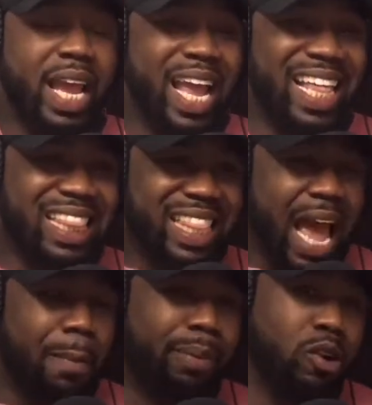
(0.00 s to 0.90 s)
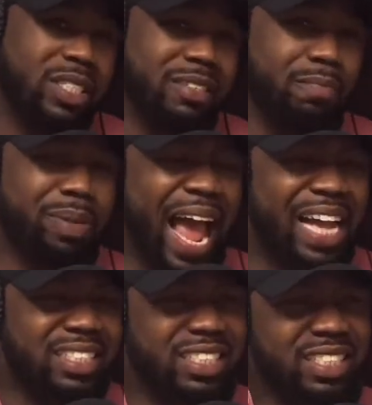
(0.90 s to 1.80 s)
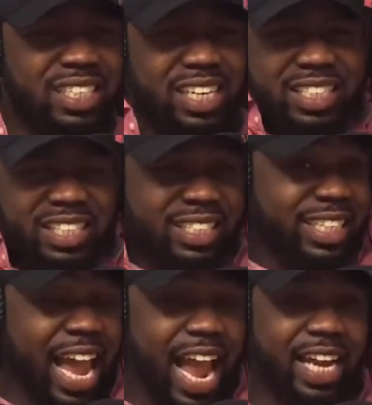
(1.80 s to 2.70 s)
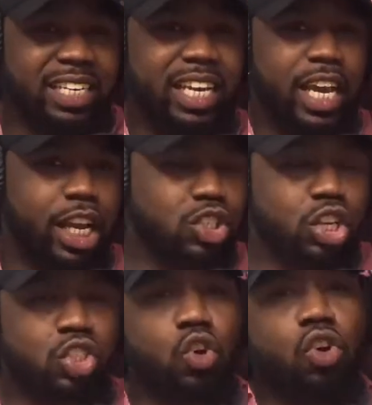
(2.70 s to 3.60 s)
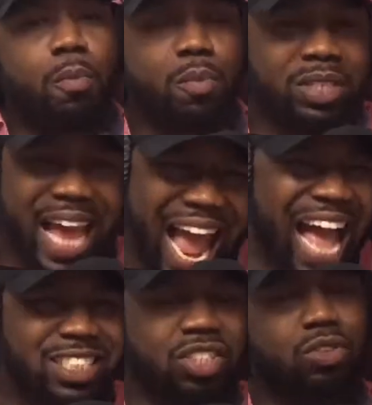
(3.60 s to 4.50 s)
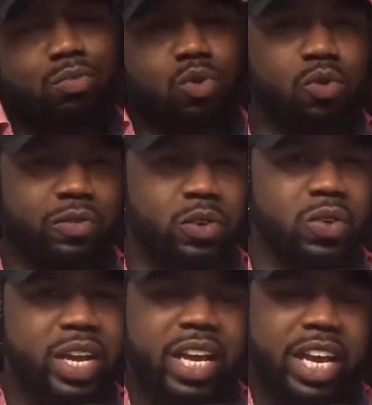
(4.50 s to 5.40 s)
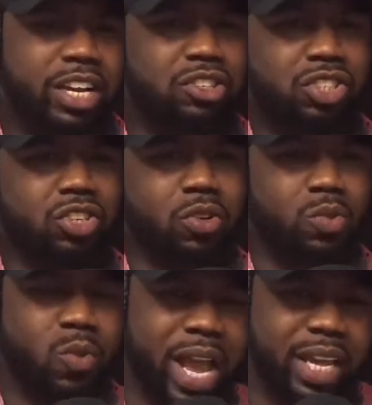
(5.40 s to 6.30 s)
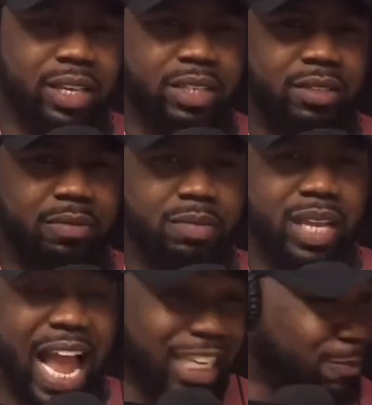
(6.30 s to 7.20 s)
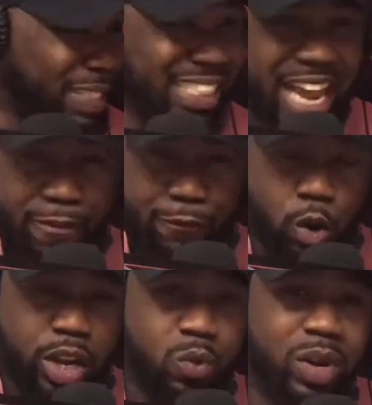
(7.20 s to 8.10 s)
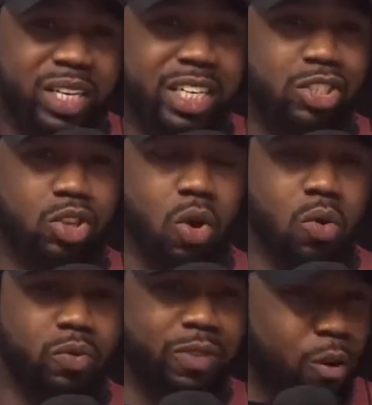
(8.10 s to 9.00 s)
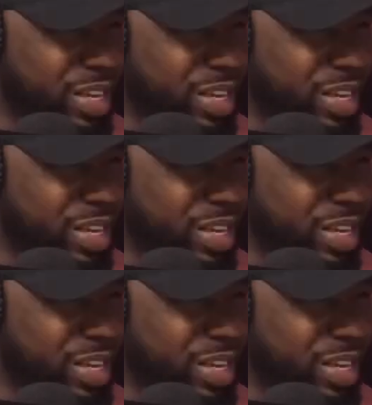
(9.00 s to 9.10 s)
and that person passes, it is sad. It has to move you in a certain way, especially at 41 years old, very